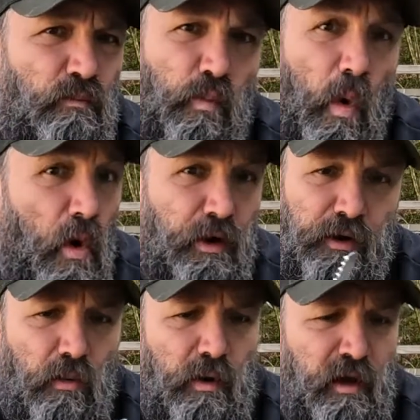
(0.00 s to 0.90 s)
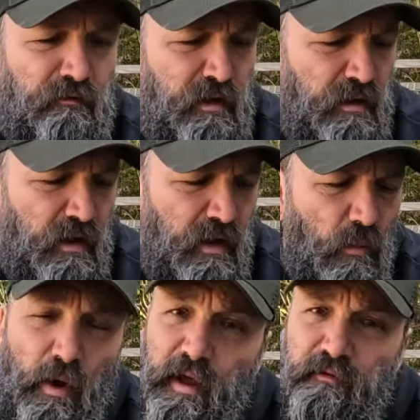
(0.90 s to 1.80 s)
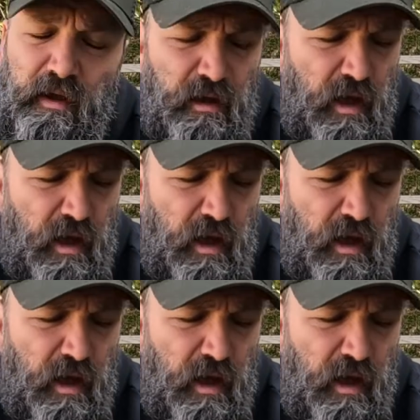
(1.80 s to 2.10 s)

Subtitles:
walking or whatever,